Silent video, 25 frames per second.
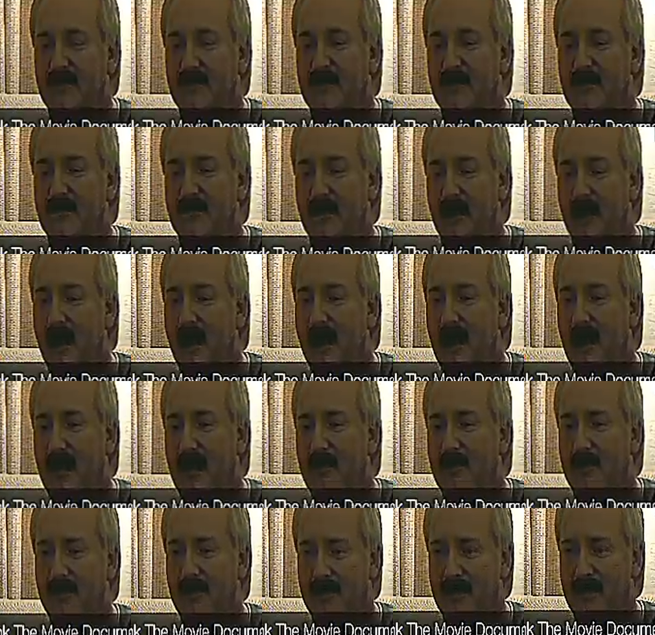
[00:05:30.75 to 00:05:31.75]
to
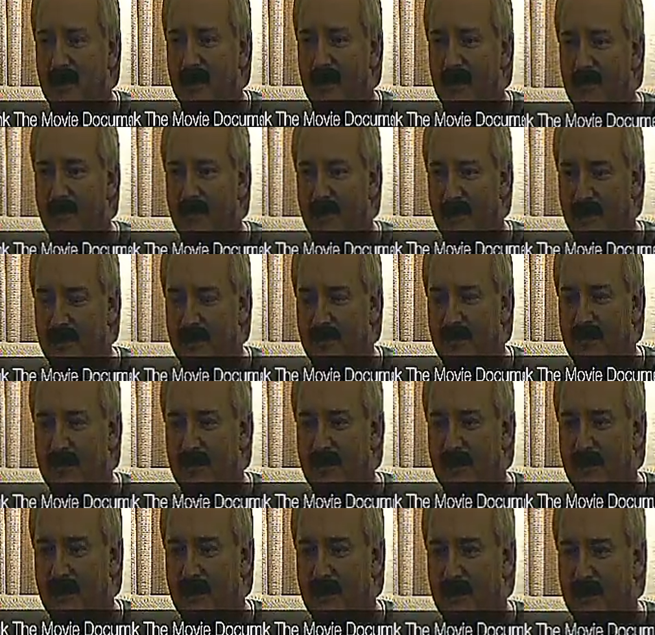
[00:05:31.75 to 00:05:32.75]
talk with them
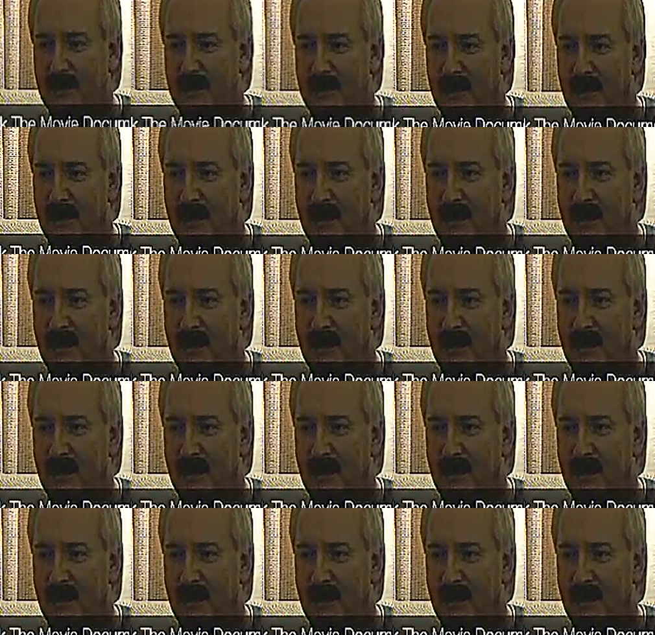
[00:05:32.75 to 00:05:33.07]
personally